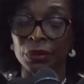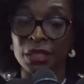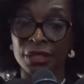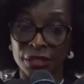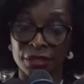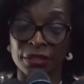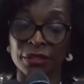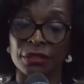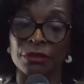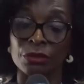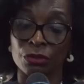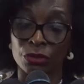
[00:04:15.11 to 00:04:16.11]
Listened
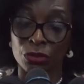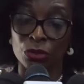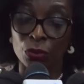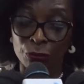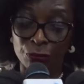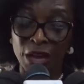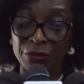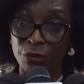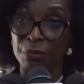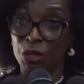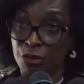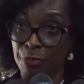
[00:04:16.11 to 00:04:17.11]
so far
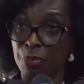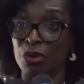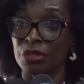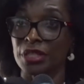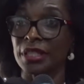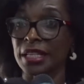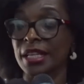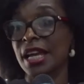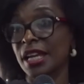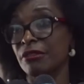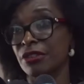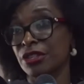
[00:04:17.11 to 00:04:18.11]
from the report
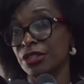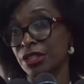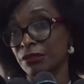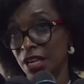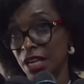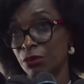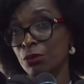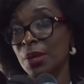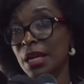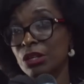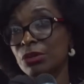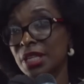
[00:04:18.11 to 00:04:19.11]
I have received that we
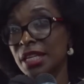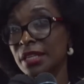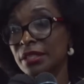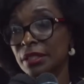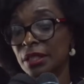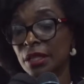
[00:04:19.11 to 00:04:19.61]
are looking at.